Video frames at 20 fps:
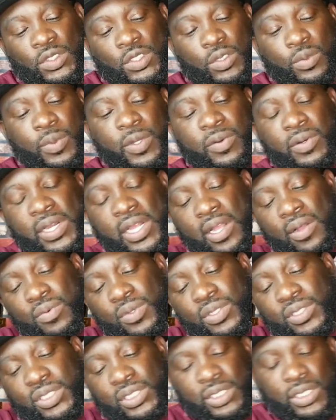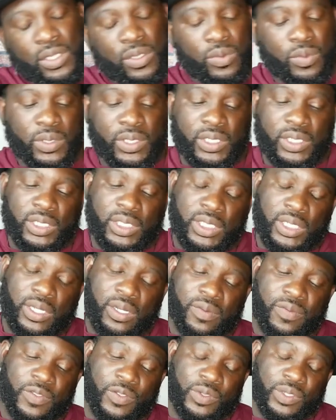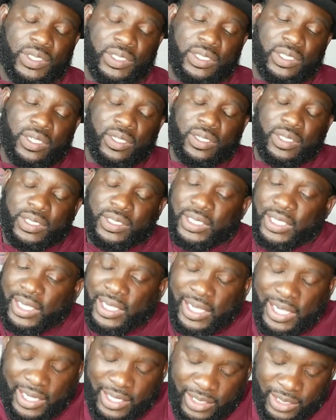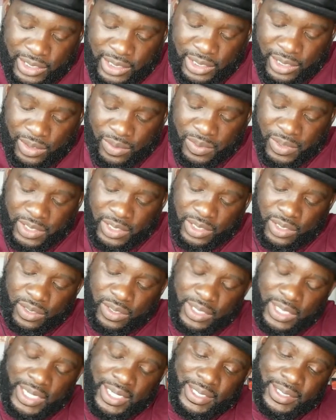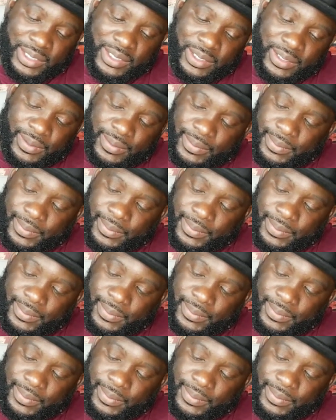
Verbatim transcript: Spirit, how would she know when to get off on this dark side? How does she know when to utilize it?